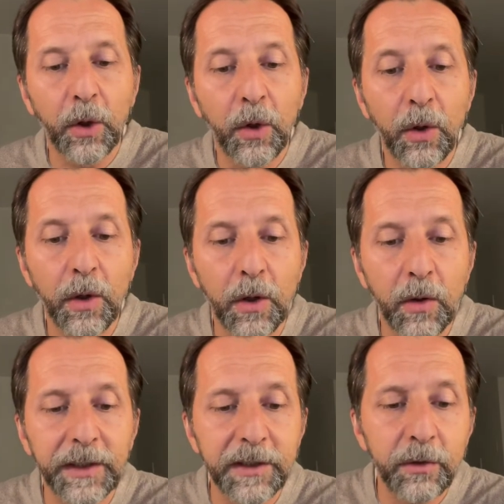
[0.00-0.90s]
all
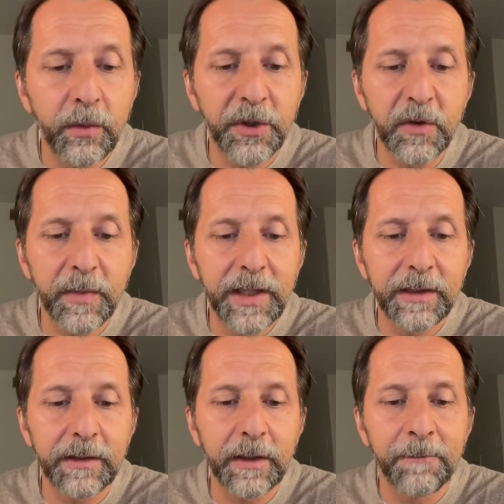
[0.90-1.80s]
honest
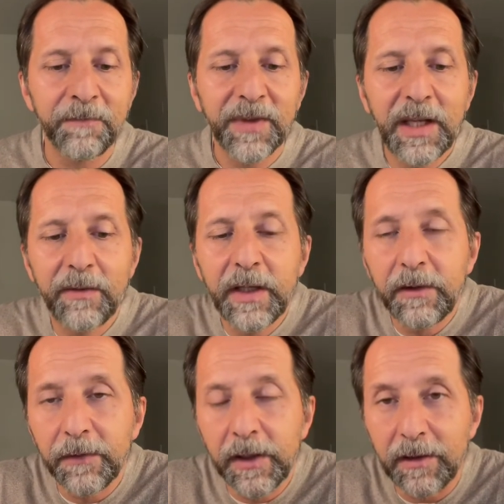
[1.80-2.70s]
nourishment, uh, even
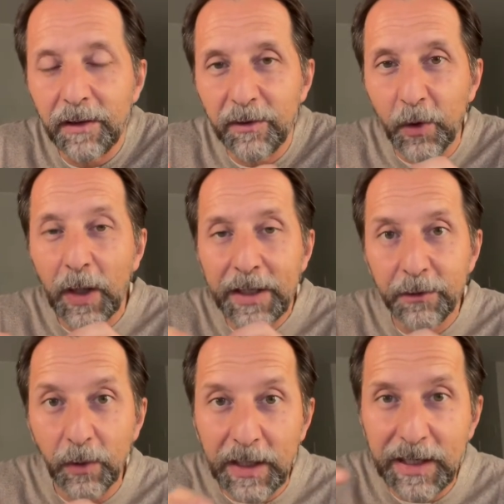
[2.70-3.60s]
if it try
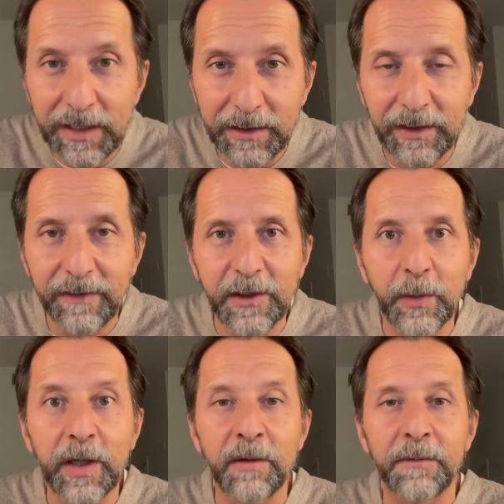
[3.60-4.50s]
to hide in the
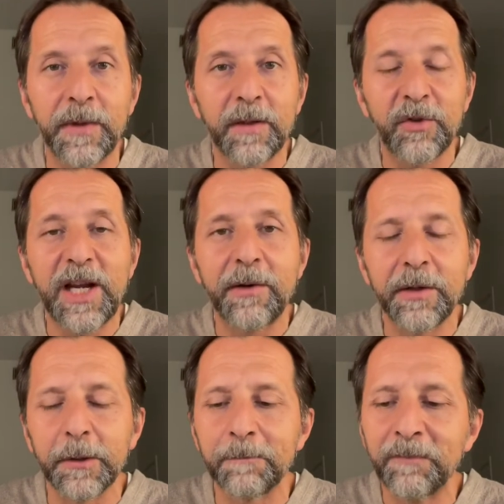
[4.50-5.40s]
triumphal
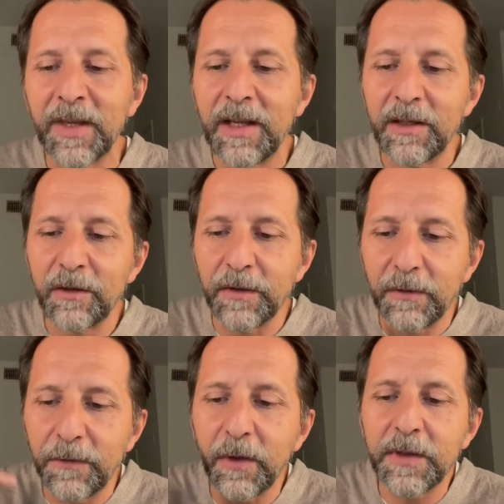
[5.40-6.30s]
chariot. So the
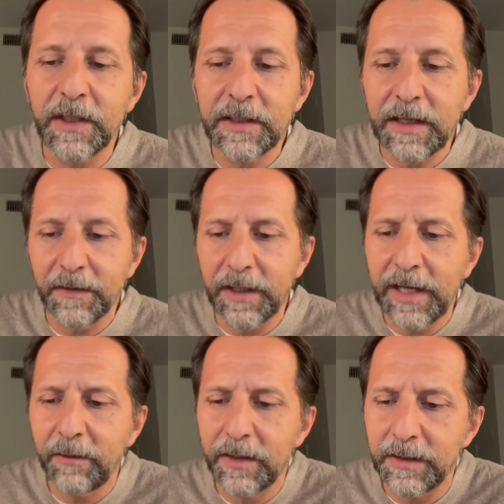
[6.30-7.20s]
foxes are the
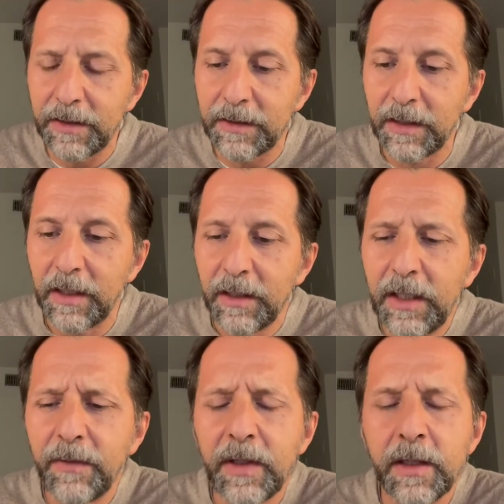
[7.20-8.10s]
heresies.
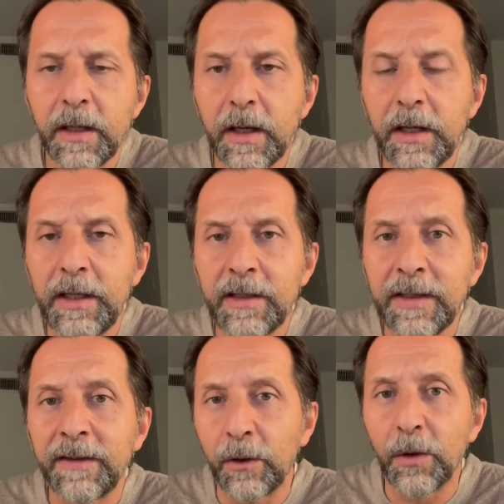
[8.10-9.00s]
Even in
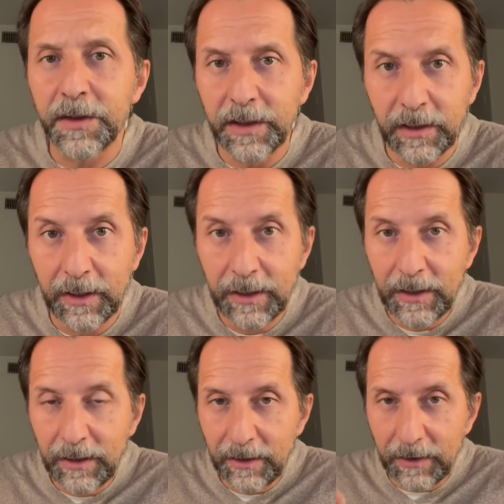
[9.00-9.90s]
St. Augustine,
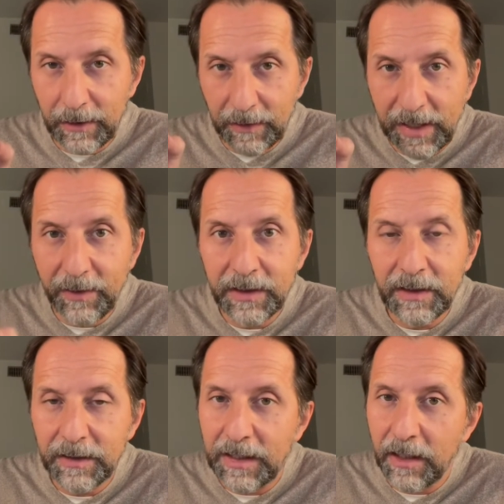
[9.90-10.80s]
uh,
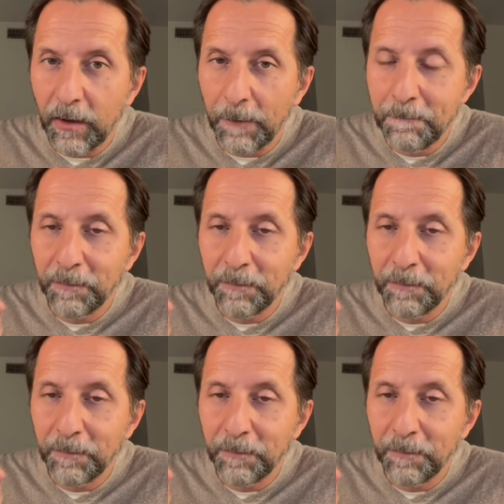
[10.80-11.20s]
heresies are